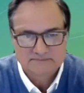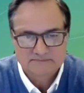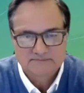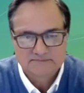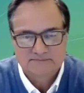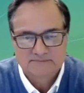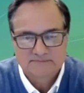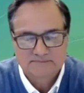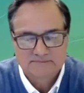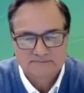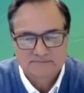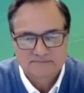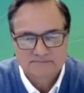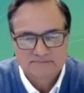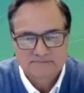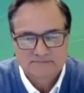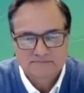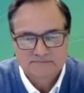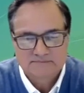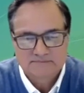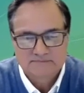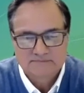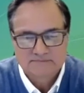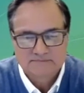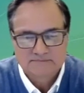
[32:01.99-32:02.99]

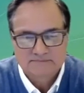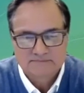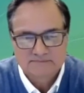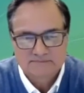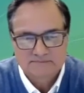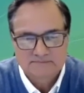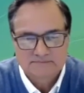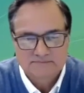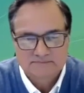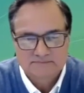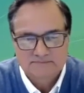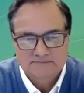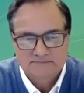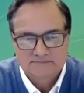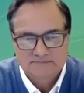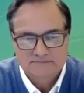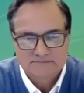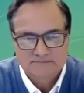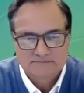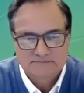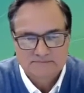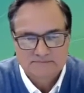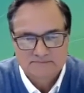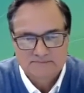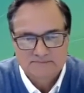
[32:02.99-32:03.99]

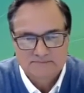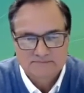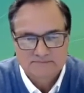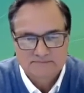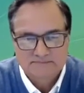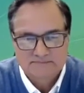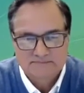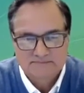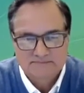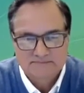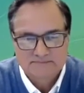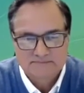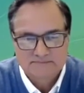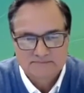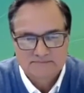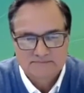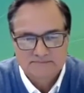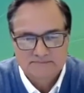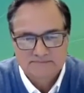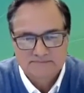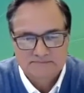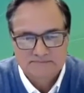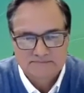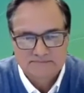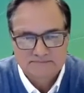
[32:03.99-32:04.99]

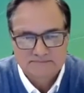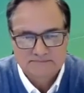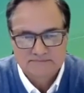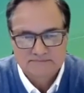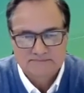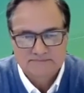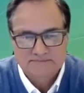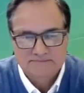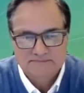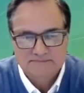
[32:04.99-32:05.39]
This person isn't speaking.